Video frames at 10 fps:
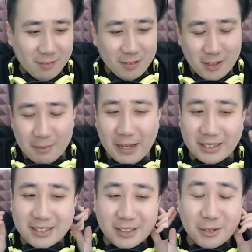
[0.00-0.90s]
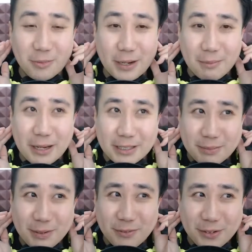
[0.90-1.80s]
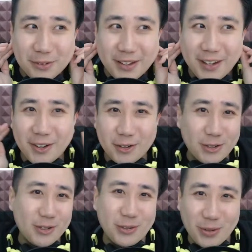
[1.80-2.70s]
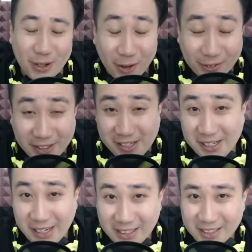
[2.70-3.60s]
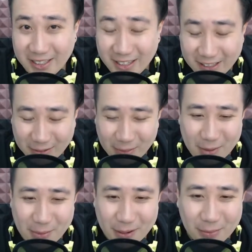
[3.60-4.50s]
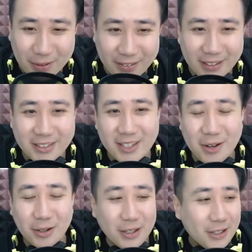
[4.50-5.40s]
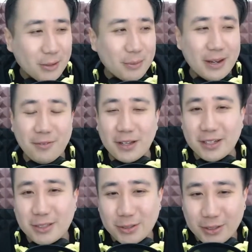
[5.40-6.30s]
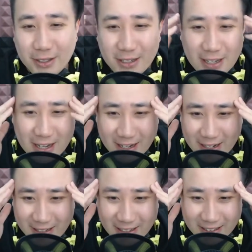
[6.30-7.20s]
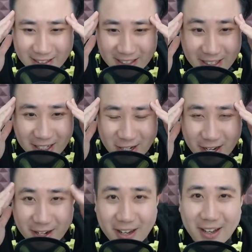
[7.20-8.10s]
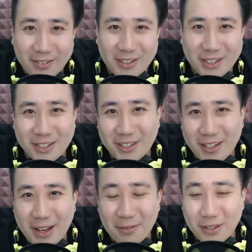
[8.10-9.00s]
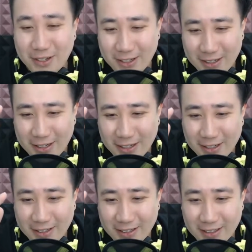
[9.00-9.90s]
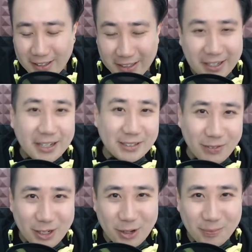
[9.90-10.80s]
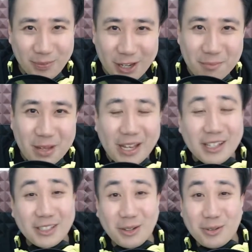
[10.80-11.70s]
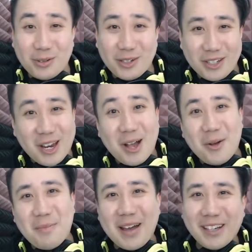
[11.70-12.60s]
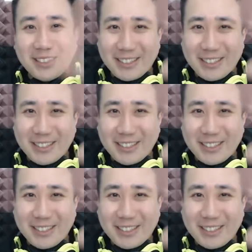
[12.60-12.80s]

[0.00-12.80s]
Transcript: comments. It really makes me feel that doing all these things, it's really worth it. So without further ado, let's see each other after in the next video. Yeah. So ciao, bye.